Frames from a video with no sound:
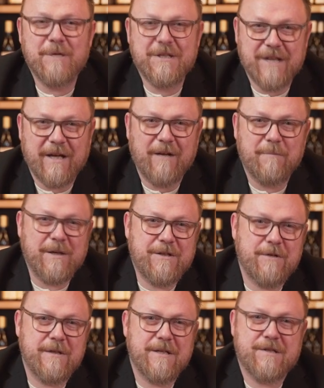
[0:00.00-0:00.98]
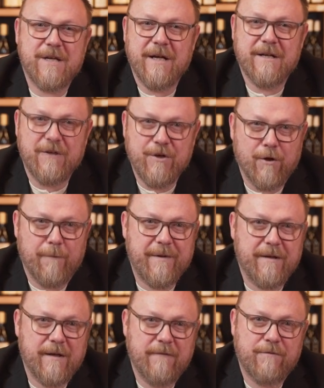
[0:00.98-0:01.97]
it was settled by two distinct
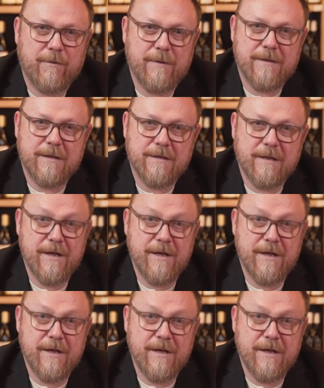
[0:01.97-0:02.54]
European influences